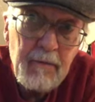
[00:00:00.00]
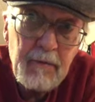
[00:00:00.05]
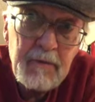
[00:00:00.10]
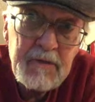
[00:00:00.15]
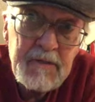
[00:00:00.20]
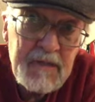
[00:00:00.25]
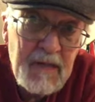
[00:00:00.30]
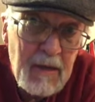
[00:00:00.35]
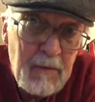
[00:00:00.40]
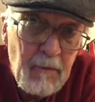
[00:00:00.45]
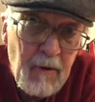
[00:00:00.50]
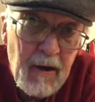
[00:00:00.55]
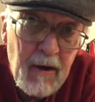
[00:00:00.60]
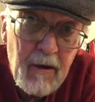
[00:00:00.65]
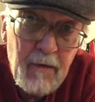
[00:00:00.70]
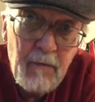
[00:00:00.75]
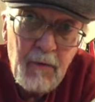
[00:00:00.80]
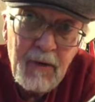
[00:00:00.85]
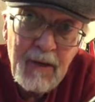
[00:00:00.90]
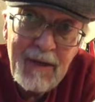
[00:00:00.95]
Won't say
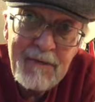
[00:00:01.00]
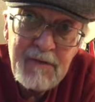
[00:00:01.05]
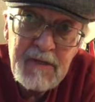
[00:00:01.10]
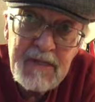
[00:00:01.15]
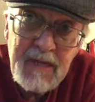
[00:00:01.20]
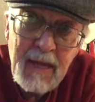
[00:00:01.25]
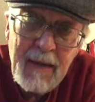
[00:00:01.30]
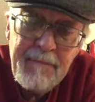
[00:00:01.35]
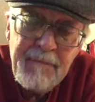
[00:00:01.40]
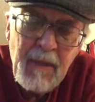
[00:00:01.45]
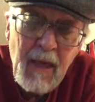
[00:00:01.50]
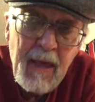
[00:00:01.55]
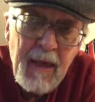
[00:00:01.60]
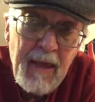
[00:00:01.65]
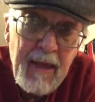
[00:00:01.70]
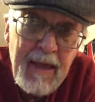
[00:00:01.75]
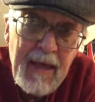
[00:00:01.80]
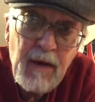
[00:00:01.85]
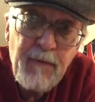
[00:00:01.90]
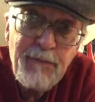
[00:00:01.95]
where, won't give his name.
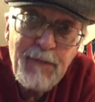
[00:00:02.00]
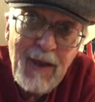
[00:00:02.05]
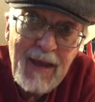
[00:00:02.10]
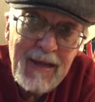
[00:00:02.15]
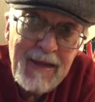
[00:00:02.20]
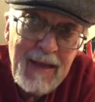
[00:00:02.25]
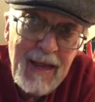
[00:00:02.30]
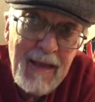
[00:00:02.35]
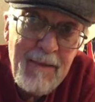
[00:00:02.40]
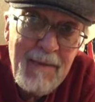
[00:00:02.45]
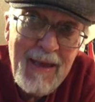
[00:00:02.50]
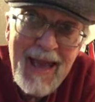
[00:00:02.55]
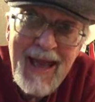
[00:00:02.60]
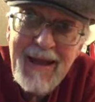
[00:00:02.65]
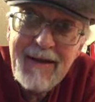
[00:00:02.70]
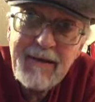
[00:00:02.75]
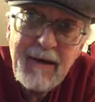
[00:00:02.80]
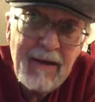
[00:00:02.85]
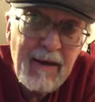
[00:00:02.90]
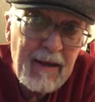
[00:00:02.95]
He had a fake name. He
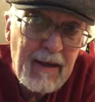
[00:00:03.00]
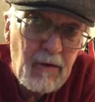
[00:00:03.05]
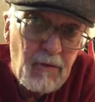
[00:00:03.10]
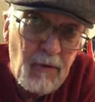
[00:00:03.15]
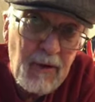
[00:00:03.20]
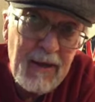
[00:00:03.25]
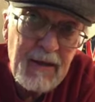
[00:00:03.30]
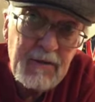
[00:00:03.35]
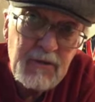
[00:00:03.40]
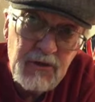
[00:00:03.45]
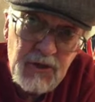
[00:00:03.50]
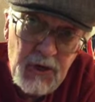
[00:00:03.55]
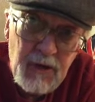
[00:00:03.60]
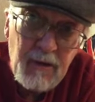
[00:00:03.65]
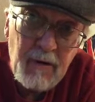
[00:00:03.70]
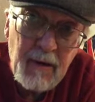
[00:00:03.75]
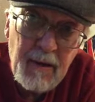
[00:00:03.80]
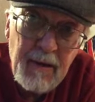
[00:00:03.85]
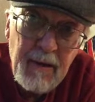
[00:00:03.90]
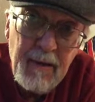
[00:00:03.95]
acted like a real
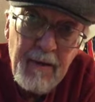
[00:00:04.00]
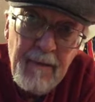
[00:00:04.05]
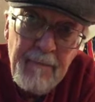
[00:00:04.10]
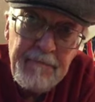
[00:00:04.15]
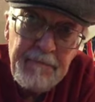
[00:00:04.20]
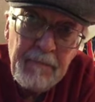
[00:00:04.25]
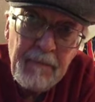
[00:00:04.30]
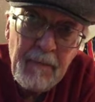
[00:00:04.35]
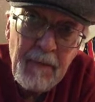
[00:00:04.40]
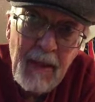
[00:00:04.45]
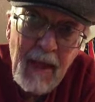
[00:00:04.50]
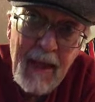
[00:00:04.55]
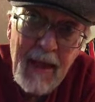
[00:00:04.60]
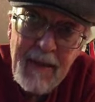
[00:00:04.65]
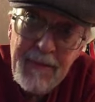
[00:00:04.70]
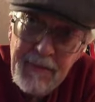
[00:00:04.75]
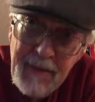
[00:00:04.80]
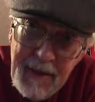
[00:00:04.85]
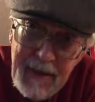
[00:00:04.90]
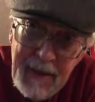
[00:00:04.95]
jerk.
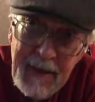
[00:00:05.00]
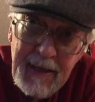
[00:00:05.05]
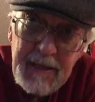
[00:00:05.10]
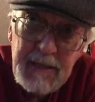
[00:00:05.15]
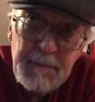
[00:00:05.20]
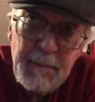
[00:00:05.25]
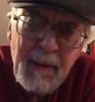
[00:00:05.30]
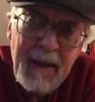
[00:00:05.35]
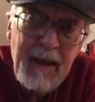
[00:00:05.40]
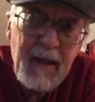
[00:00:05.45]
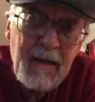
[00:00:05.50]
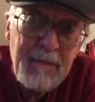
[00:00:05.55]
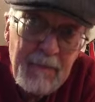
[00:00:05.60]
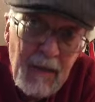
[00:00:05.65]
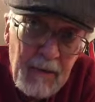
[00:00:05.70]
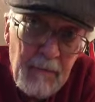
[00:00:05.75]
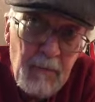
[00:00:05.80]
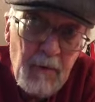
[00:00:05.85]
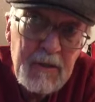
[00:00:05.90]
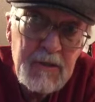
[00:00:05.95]
And then he explained to
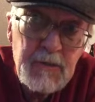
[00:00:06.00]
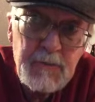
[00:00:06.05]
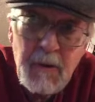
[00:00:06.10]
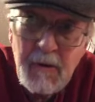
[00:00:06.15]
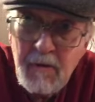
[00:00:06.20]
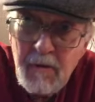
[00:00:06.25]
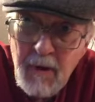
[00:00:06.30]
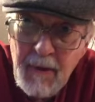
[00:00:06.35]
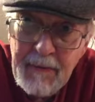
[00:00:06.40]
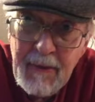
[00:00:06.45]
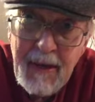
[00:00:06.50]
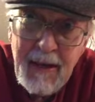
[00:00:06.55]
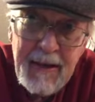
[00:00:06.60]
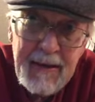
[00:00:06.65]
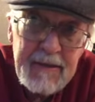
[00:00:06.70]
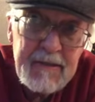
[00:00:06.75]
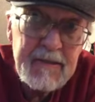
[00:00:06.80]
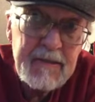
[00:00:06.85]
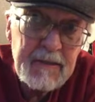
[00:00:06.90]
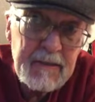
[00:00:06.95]
me once we were on the
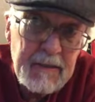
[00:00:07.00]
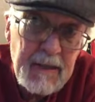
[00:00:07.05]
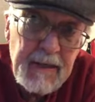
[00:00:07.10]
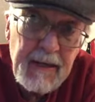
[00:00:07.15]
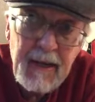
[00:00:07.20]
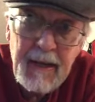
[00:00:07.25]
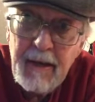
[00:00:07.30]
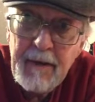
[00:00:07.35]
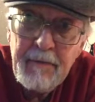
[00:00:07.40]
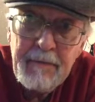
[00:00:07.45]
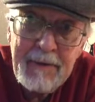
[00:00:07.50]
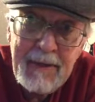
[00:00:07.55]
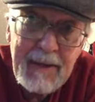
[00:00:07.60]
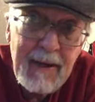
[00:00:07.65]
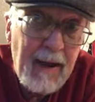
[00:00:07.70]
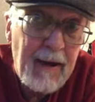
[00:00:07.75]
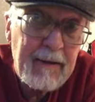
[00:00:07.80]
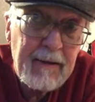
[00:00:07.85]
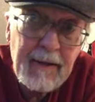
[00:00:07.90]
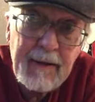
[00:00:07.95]
acid that, hey, I only
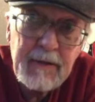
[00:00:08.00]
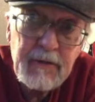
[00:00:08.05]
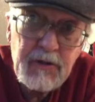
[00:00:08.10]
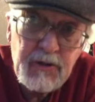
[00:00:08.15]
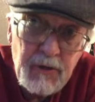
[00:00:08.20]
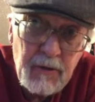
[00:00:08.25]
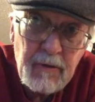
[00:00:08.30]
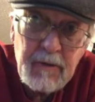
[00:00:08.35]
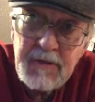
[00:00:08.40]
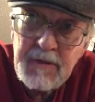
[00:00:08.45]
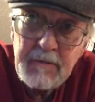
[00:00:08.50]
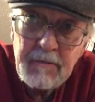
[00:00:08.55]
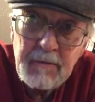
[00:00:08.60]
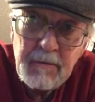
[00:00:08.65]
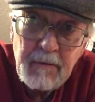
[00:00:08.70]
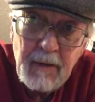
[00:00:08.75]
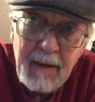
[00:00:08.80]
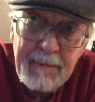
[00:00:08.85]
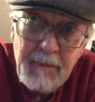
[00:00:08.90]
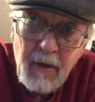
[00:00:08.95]
act like a jerk,
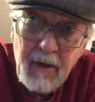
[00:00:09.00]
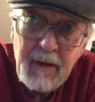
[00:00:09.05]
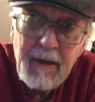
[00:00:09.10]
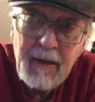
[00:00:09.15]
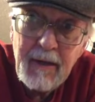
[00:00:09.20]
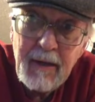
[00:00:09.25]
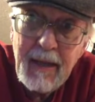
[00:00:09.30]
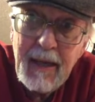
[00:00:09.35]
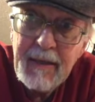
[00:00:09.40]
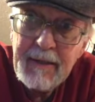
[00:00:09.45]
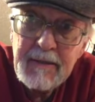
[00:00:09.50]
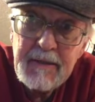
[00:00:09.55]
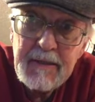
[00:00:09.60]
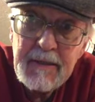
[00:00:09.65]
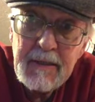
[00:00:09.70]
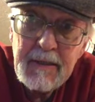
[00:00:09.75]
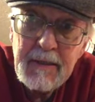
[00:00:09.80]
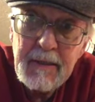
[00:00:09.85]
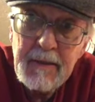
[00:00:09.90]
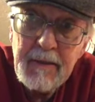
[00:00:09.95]
so I'm not going to get
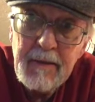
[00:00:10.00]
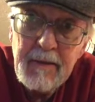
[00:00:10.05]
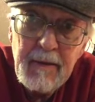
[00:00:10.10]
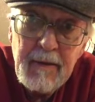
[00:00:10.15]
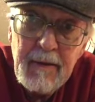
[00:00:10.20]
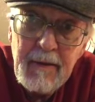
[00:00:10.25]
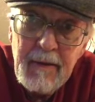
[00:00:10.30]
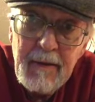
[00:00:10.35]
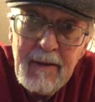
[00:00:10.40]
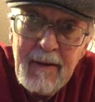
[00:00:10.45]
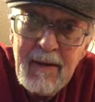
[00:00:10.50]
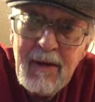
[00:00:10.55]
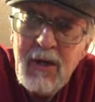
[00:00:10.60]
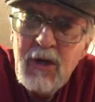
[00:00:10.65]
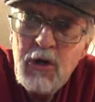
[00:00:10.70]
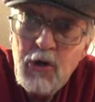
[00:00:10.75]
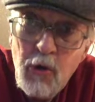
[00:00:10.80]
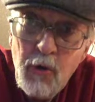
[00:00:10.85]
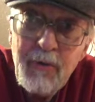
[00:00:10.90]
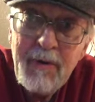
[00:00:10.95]

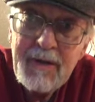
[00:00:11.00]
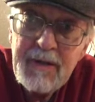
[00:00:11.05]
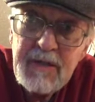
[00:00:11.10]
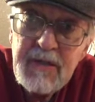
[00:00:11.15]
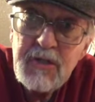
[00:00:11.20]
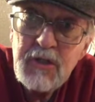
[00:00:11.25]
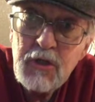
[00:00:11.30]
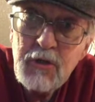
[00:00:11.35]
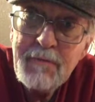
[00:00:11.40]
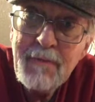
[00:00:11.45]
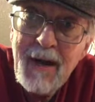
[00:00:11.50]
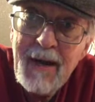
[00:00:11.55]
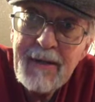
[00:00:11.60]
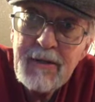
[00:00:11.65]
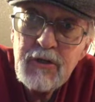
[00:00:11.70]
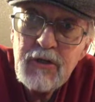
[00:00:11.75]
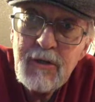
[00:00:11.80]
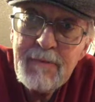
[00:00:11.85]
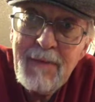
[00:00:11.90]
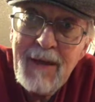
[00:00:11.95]
noticed too much.